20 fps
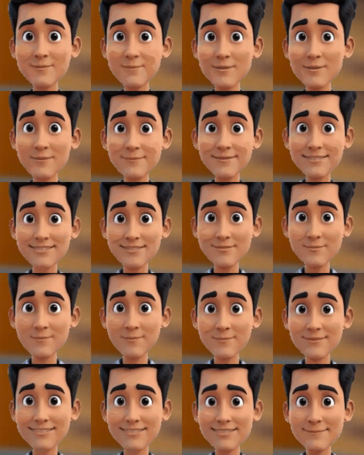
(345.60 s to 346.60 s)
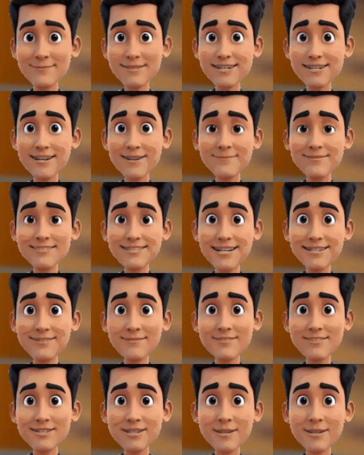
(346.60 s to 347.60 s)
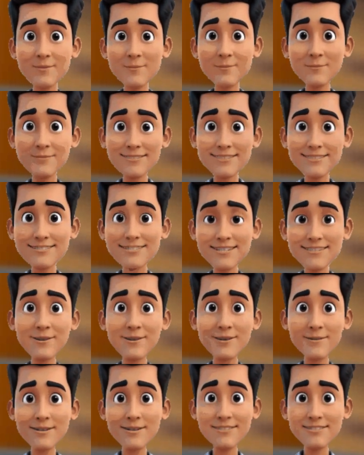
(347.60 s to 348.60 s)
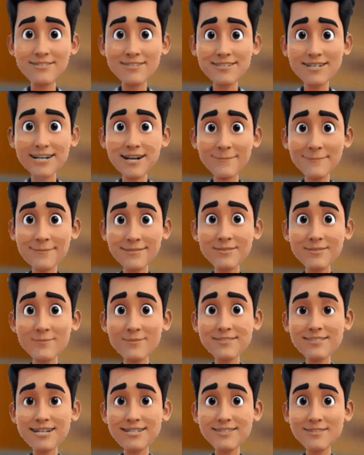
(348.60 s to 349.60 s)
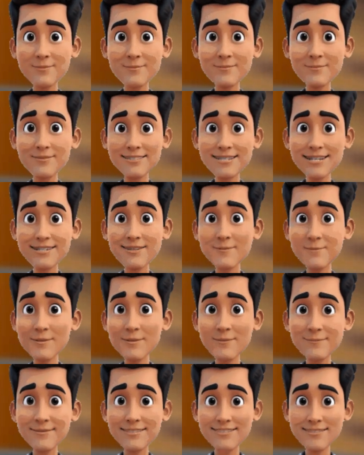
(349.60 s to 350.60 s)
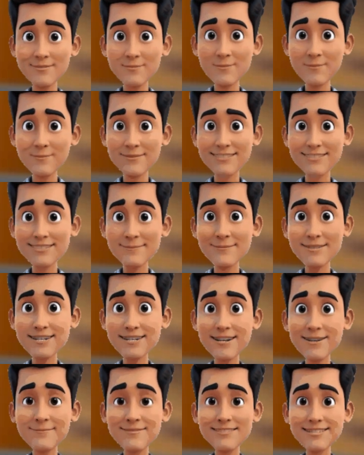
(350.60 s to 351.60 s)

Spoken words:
Oral rehydration solution, ORS, is especially useful if there is diarrhea or vomiting.